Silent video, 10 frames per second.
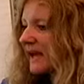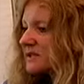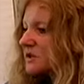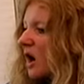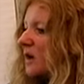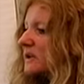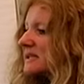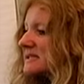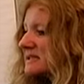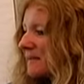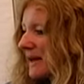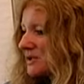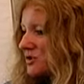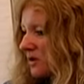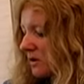That's called
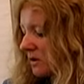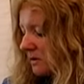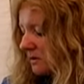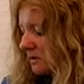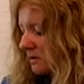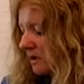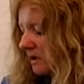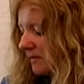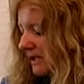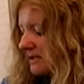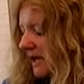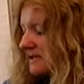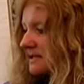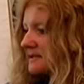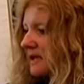symmetrical. It means it
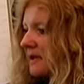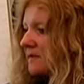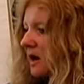has the same